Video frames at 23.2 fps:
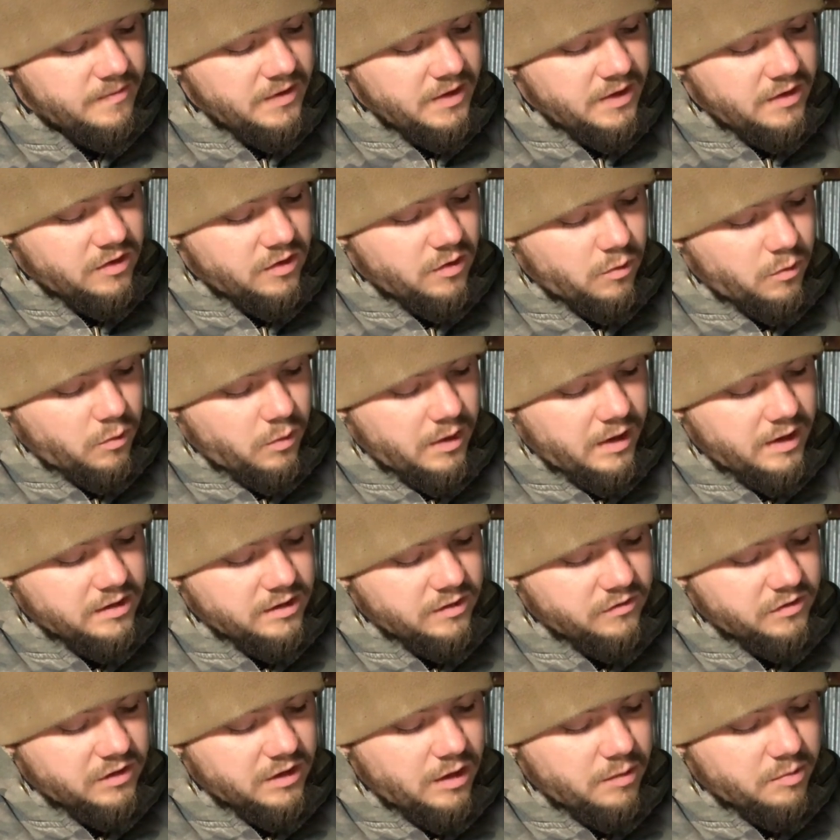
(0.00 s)
the weight of
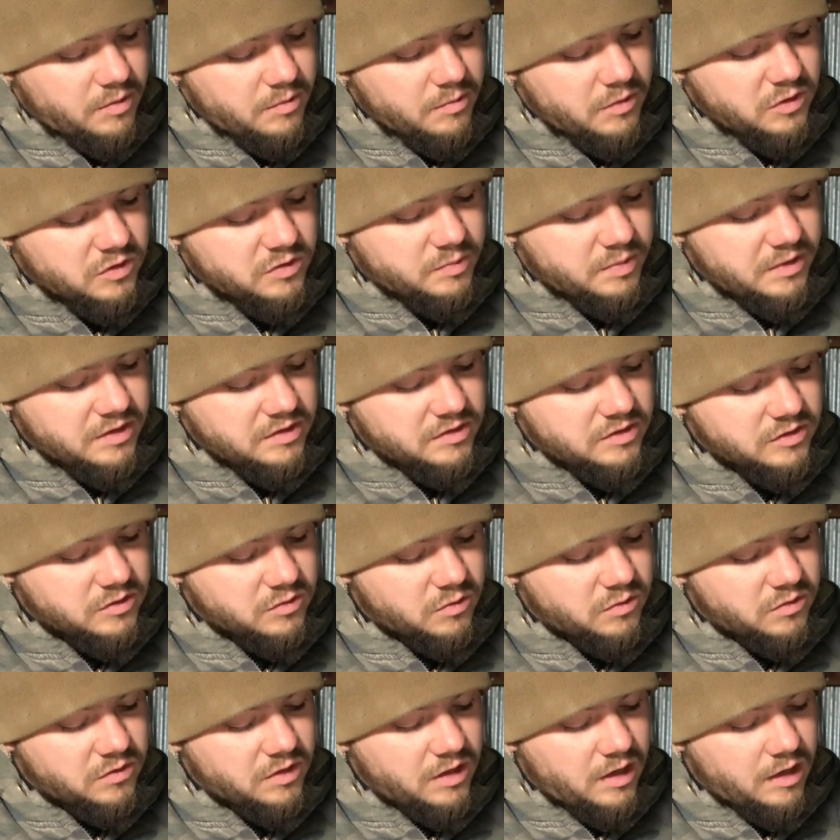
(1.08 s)
the uppermost pieces will
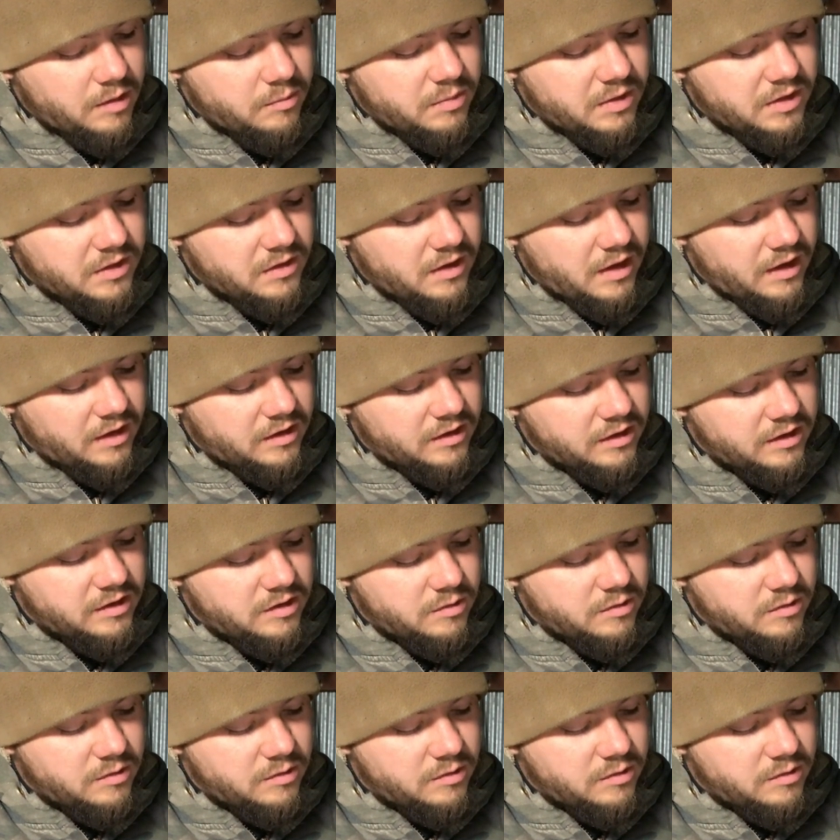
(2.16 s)
not be likely to